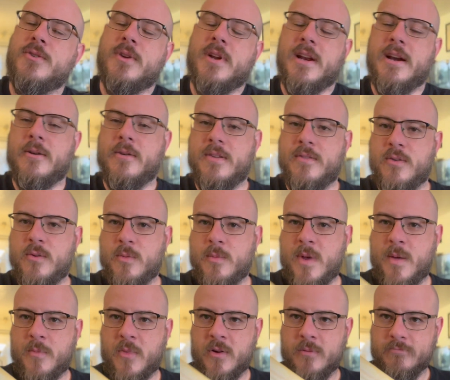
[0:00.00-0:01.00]
don't even
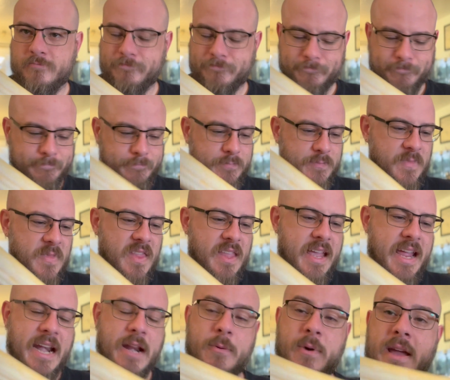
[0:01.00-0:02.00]
remember.
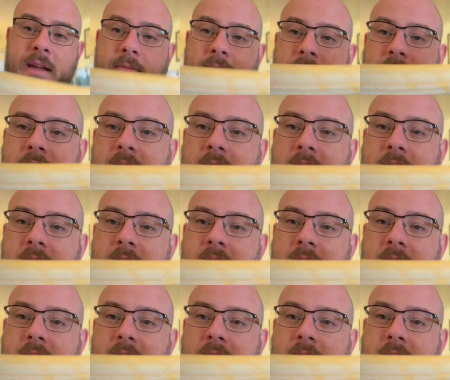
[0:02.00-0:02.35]
Anyway,